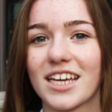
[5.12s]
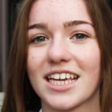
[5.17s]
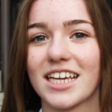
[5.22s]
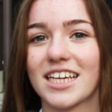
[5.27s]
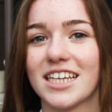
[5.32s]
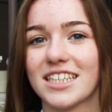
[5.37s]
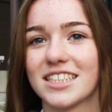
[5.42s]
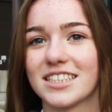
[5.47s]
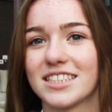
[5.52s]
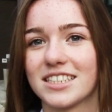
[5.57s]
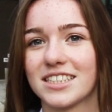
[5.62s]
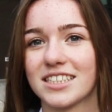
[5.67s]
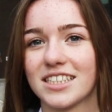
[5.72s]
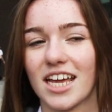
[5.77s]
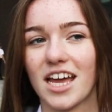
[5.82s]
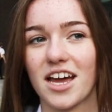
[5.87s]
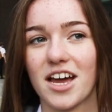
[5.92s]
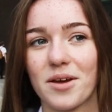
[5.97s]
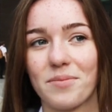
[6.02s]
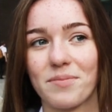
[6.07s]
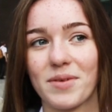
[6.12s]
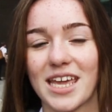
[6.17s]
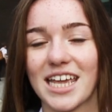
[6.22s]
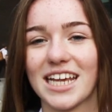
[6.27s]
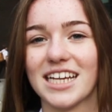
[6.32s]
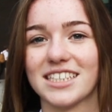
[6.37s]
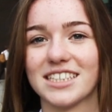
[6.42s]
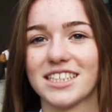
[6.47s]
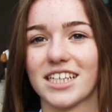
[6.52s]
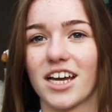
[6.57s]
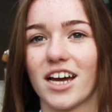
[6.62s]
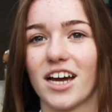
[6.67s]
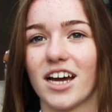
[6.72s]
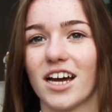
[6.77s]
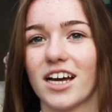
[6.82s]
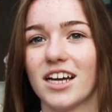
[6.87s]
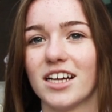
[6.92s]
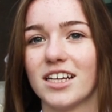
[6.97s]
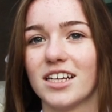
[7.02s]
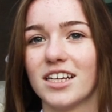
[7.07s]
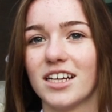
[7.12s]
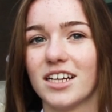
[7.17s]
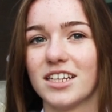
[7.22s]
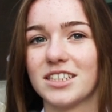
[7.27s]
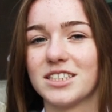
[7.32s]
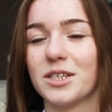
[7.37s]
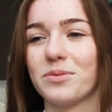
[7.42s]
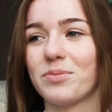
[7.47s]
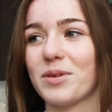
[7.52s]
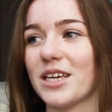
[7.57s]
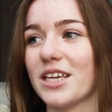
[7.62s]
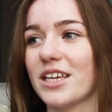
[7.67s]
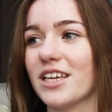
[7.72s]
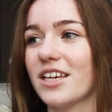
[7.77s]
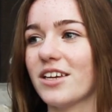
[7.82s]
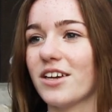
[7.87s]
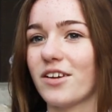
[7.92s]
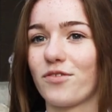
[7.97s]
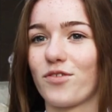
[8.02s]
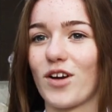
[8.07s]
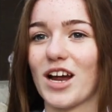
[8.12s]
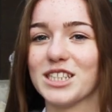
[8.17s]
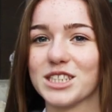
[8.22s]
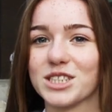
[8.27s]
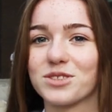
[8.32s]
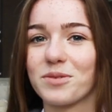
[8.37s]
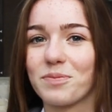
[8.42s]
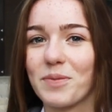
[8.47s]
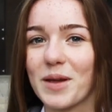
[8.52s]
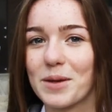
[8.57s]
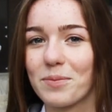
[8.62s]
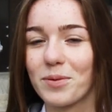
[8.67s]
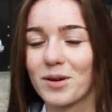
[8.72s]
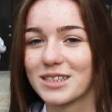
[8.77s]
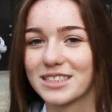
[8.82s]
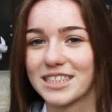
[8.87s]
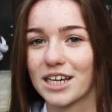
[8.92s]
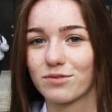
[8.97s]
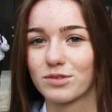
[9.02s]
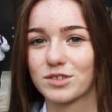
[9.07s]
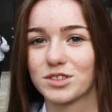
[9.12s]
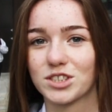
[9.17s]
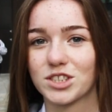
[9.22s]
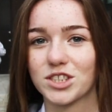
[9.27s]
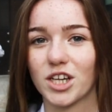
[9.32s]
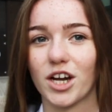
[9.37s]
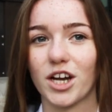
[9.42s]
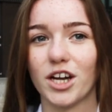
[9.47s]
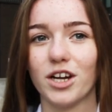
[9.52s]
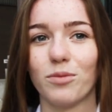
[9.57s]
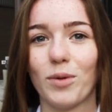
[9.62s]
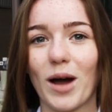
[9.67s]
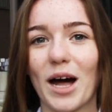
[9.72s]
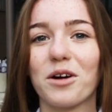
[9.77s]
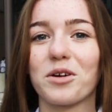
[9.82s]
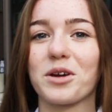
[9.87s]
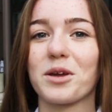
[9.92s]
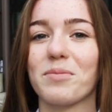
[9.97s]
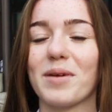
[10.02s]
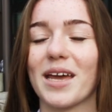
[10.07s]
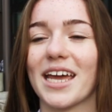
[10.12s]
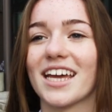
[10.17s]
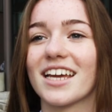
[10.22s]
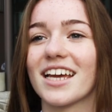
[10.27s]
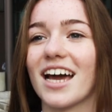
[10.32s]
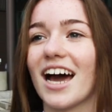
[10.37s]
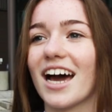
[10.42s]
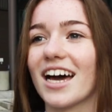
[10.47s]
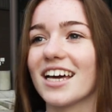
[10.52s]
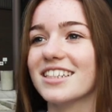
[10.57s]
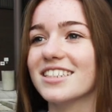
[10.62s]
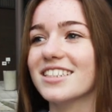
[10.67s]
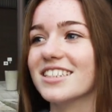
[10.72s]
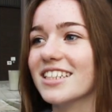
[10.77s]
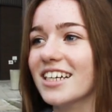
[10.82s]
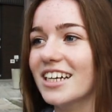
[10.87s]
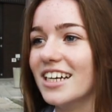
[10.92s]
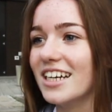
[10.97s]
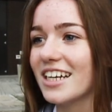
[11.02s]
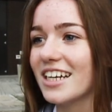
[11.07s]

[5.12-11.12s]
like it's easier to be friends with people because everyone's so welcoming and